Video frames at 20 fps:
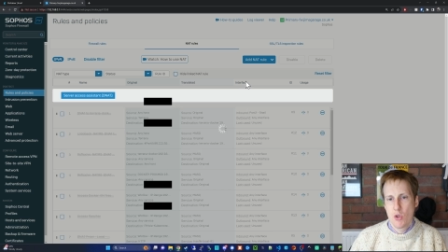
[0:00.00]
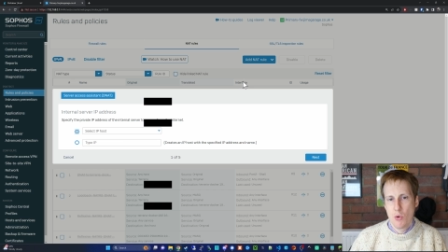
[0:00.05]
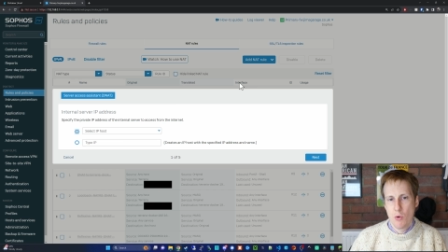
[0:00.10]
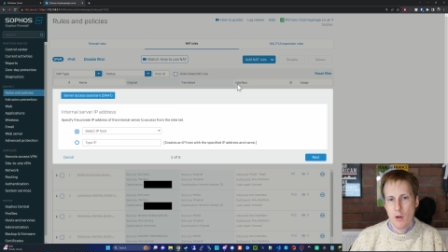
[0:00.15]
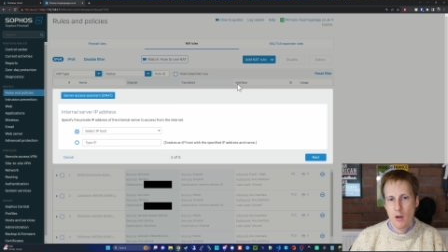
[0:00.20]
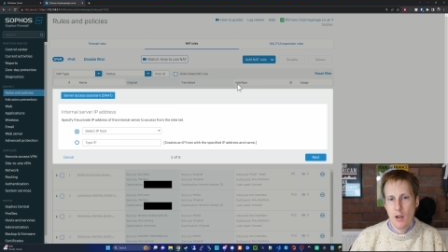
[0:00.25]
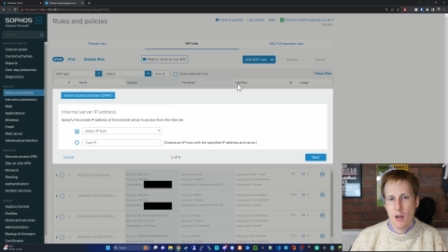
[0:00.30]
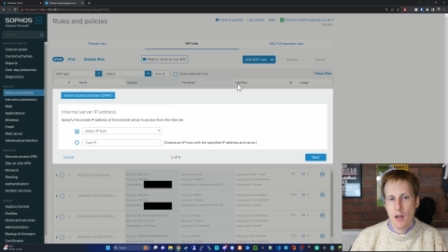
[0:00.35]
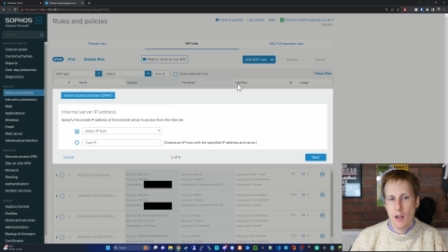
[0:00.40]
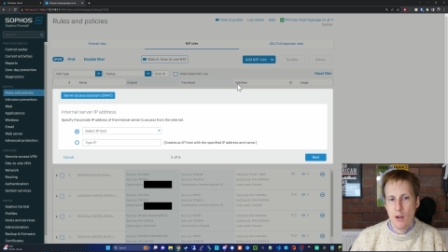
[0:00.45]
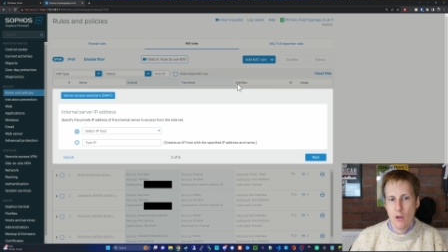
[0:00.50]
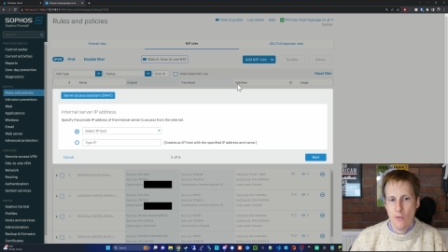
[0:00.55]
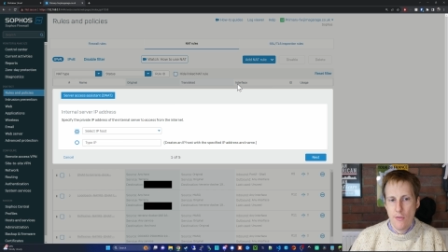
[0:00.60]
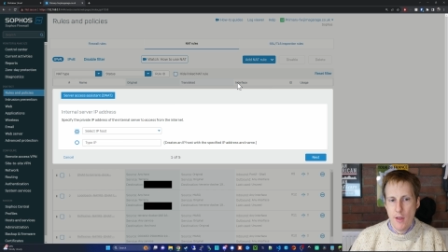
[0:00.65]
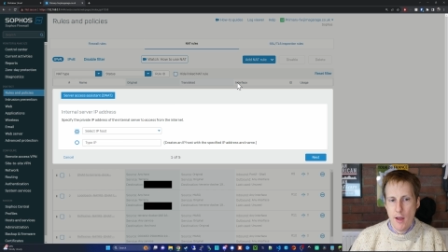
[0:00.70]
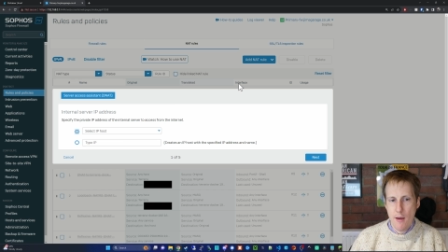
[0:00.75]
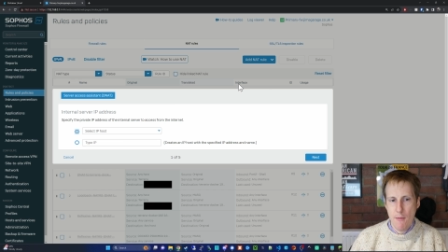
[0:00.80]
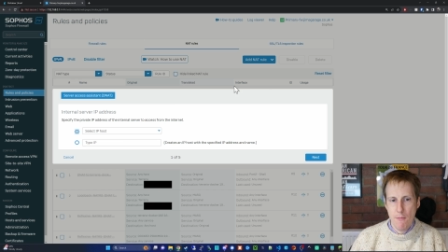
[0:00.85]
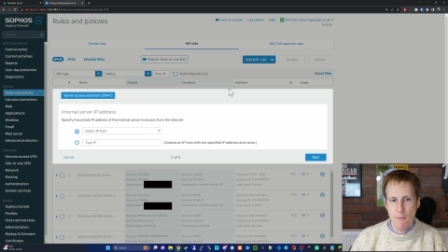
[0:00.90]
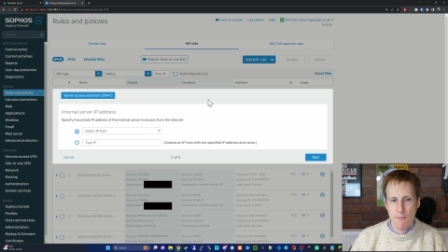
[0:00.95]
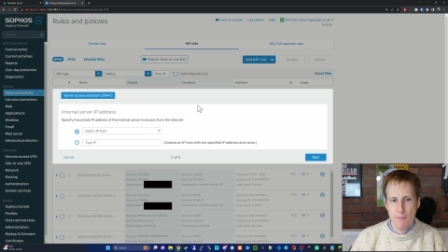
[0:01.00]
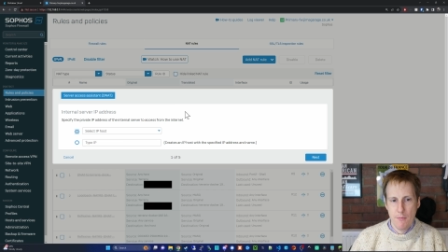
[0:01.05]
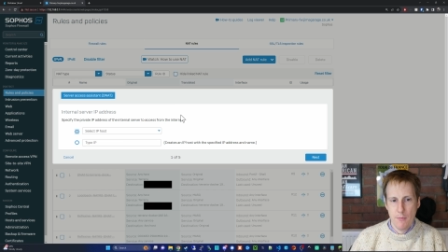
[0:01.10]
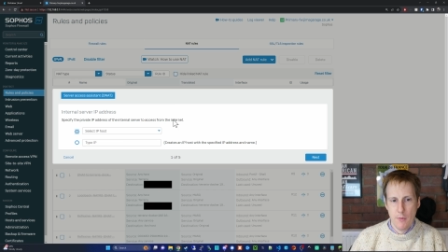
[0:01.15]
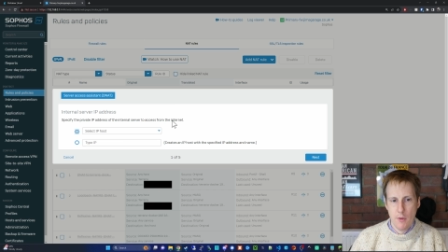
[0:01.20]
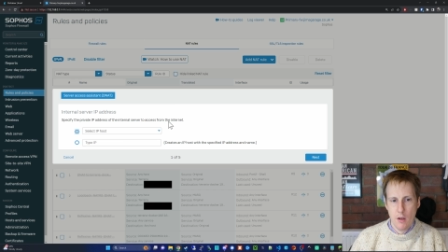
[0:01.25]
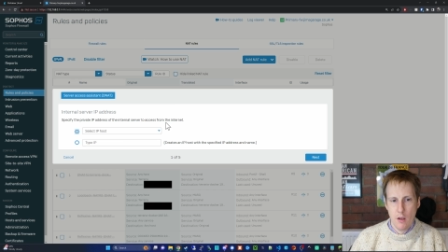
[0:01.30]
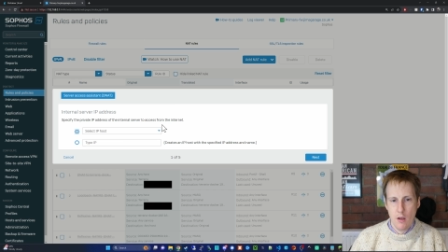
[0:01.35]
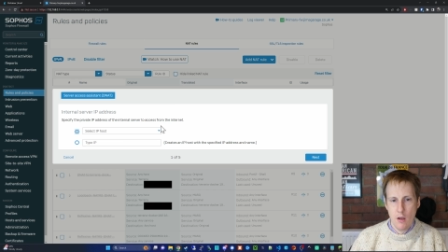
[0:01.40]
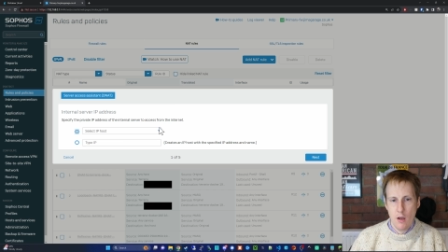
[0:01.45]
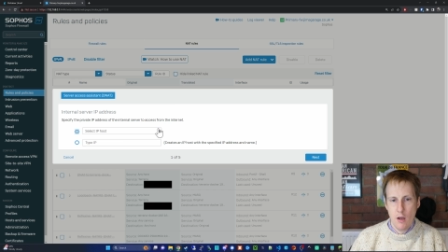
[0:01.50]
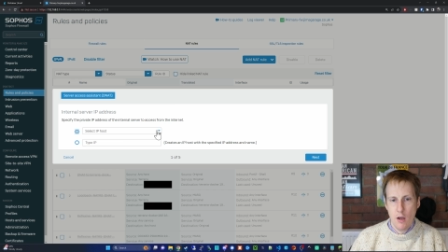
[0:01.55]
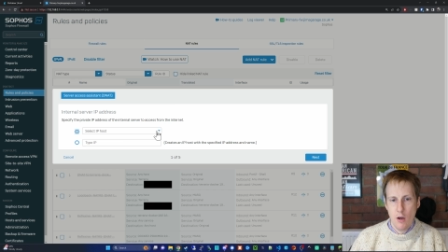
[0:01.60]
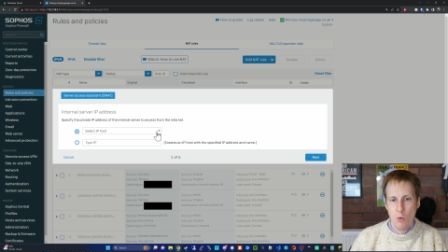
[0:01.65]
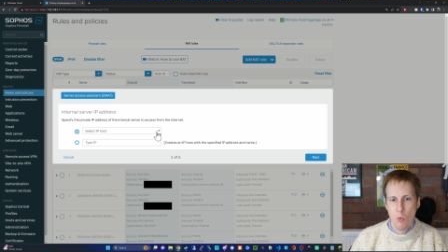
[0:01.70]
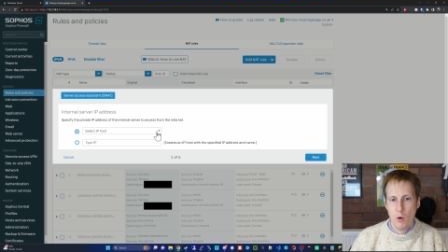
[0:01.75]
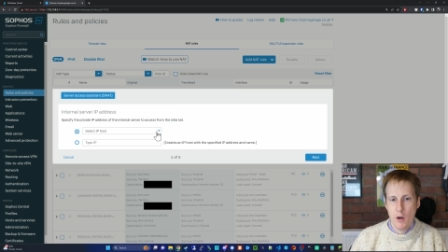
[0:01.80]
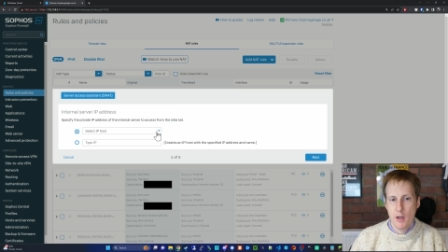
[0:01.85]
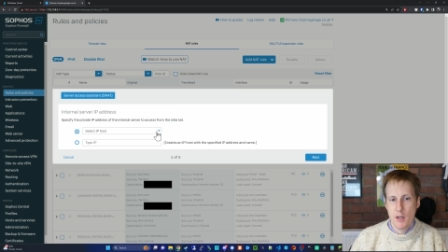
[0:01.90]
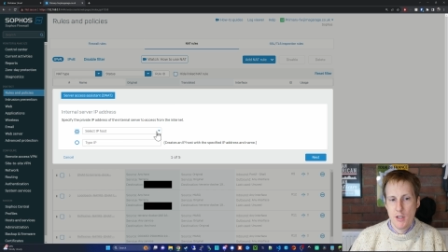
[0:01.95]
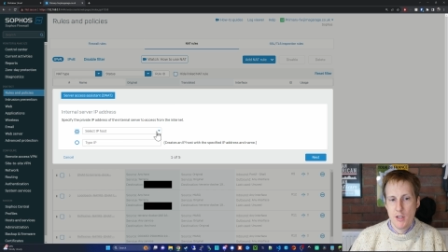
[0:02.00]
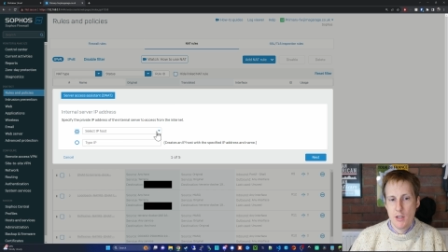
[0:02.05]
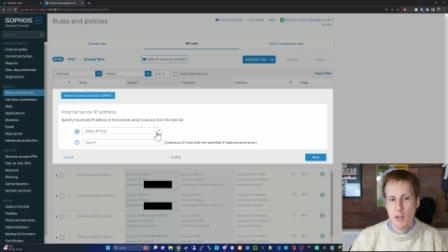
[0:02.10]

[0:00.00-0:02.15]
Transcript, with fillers: So we're going to click on that. We're going to